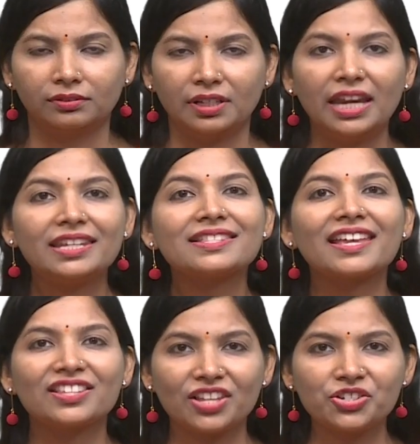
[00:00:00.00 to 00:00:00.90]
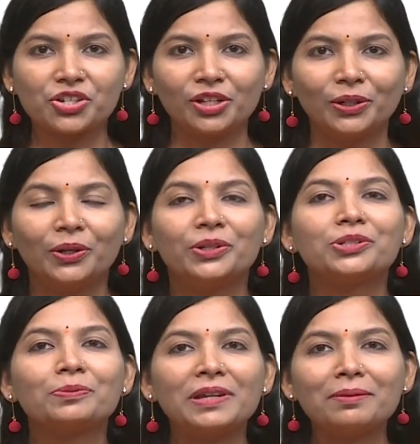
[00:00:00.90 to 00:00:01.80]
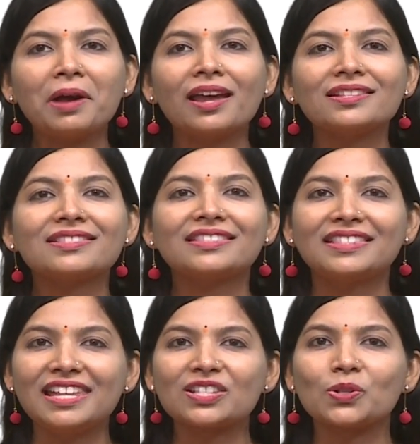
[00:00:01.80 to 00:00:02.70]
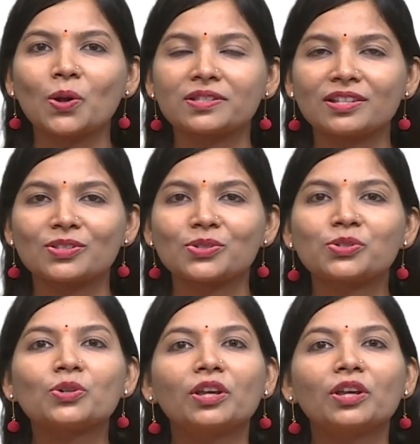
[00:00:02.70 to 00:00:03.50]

It is essential to minimize these losses to